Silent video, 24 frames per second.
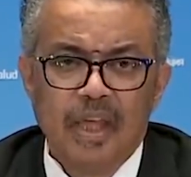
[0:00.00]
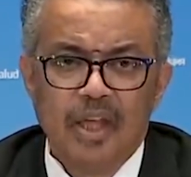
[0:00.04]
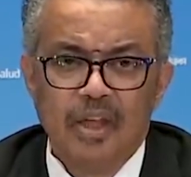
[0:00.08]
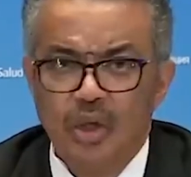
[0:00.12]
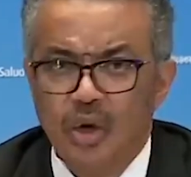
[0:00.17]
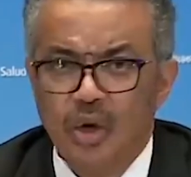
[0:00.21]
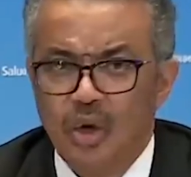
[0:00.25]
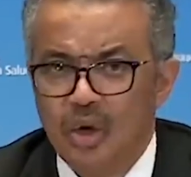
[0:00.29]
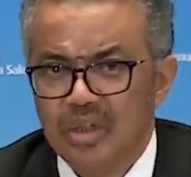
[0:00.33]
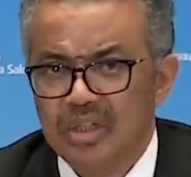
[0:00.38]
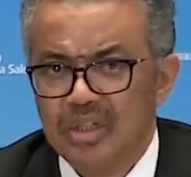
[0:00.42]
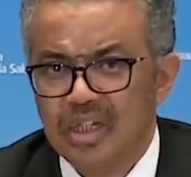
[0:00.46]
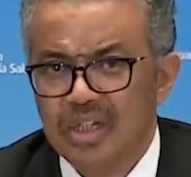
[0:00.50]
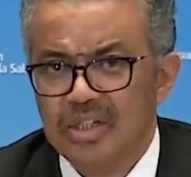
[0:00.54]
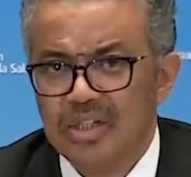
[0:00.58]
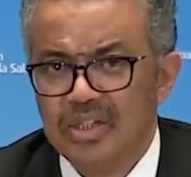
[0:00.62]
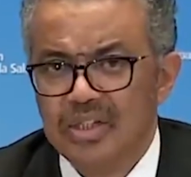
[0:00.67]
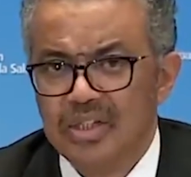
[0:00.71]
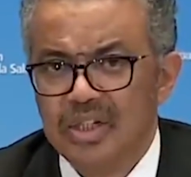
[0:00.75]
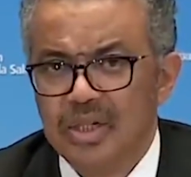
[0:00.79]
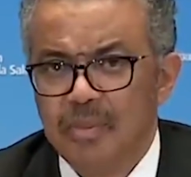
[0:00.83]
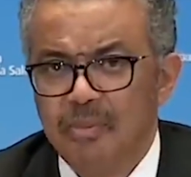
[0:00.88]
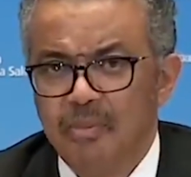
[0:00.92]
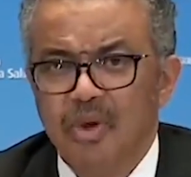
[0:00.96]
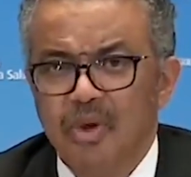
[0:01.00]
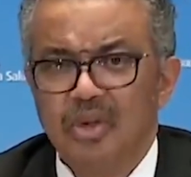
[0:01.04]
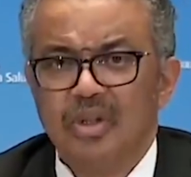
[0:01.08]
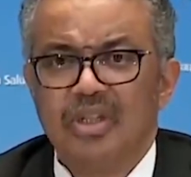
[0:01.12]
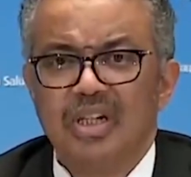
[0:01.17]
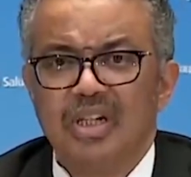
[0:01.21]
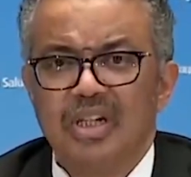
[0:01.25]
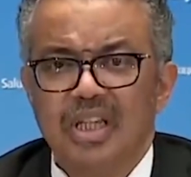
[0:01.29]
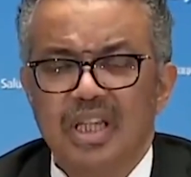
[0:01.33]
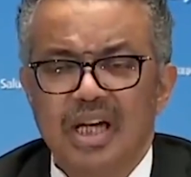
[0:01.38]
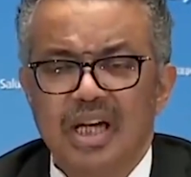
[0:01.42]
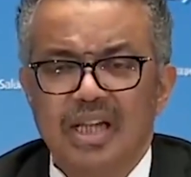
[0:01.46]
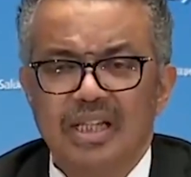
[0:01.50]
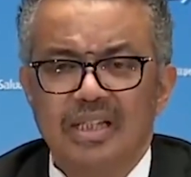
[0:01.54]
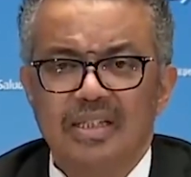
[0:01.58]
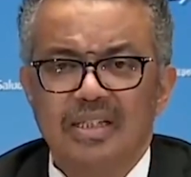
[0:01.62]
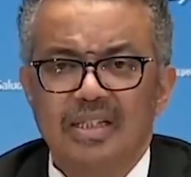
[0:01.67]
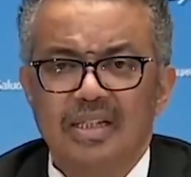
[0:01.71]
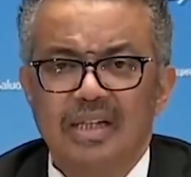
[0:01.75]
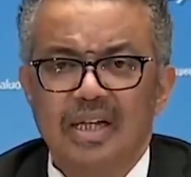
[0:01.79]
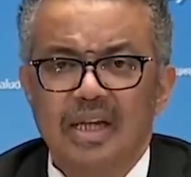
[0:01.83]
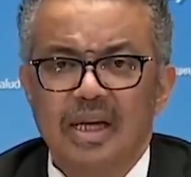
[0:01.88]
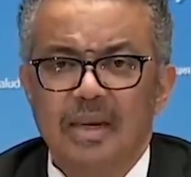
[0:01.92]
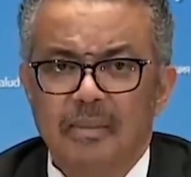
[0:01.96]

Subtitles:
The authors reported that